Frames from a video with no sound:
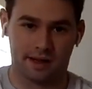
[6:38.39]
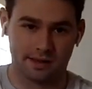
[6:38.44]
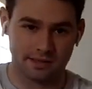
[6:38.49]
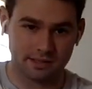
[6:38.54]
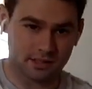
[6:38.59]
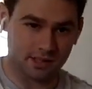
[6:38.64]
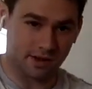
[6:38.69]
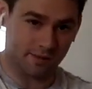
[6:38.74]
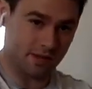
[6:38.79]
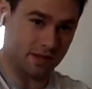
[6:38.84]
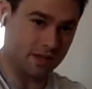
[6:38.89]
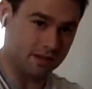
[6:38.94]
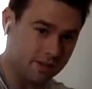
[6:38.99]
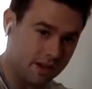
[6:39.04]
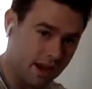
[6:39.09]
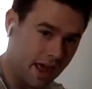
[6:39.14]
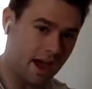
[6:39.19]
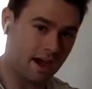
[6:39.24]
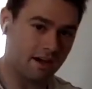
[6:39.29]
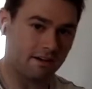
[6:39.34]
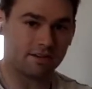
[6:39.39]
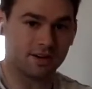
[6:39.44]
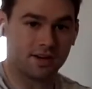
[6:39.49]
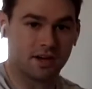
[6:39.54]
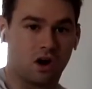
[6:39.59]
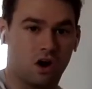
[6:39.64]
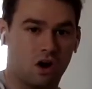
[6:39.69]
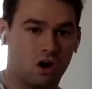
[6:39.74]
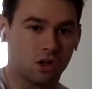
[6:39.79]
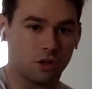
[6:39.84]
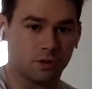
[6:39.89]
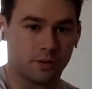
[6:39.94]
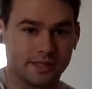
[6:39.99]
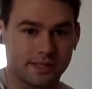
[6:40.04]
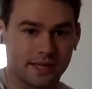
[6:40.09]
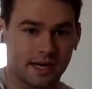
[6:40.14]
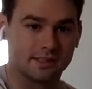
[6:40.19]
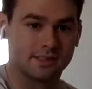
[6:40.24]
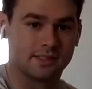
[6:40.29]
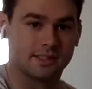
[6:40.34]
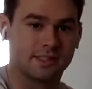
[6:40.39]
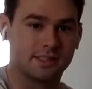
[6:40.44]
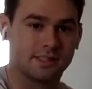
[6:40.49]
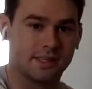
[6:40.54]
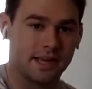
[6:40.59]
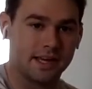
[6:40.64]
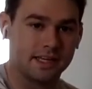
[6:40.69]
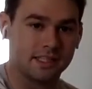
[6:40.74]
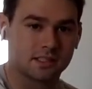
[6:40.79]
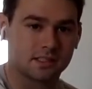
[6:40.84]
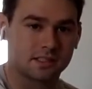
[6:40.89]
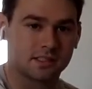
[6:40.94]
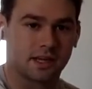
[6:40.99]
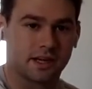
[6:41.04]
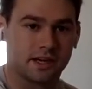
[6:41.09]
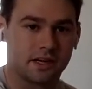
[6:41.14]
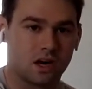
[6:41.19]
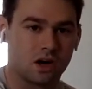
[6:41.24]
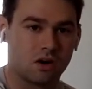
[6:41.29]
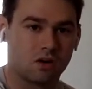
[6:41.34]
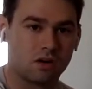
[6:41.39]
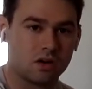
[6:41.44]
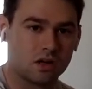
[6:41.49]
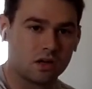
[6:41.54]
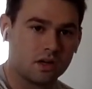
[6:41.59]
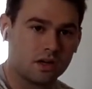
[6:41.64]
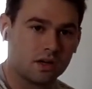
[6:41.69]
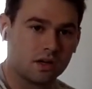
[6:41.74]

And some even have all the way down to the days, because I know